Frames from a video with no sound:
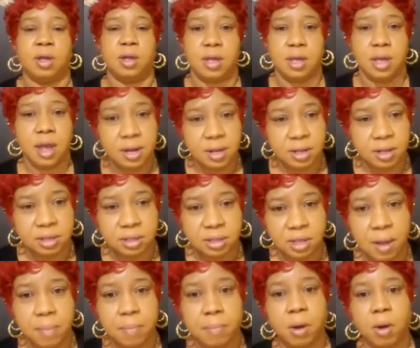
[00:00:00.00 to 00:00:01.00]
You
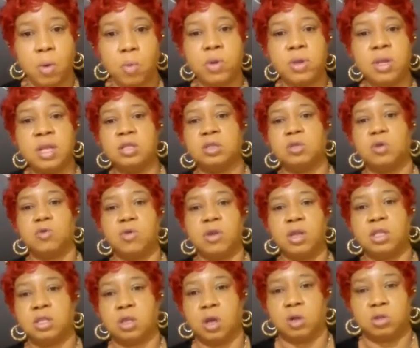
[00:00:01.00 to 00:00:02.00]
understand? But we need to
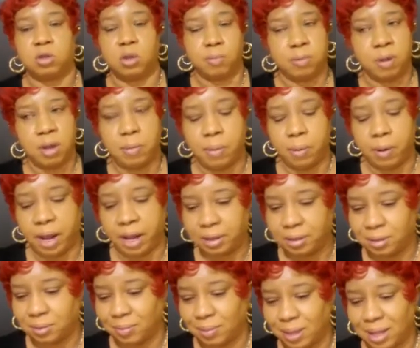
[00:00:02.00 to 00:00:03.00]
reach out to people
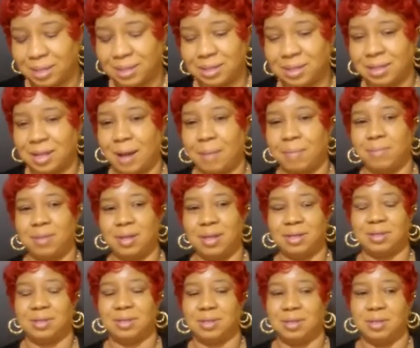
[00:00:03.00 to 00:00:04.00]
and stop
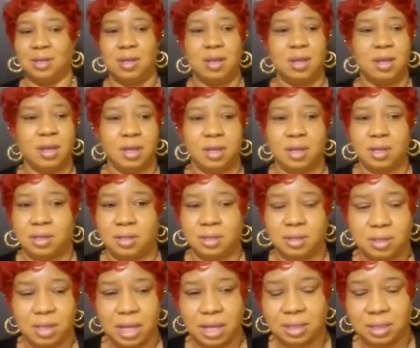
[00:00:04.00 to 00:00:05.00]
this
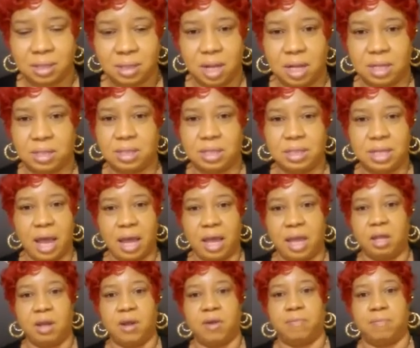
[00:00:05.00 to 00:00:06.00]
senseless
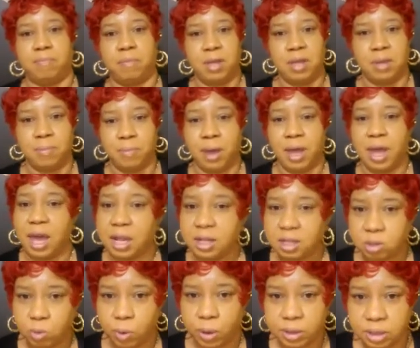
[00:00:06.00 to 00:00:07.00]
dying of people.
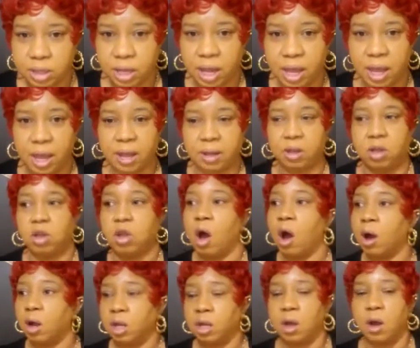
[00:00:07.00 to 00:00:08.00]
Age 28,
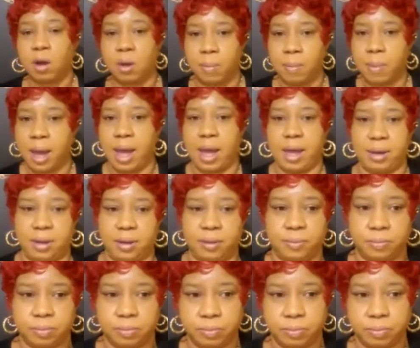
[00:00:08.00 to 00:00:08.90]
young man.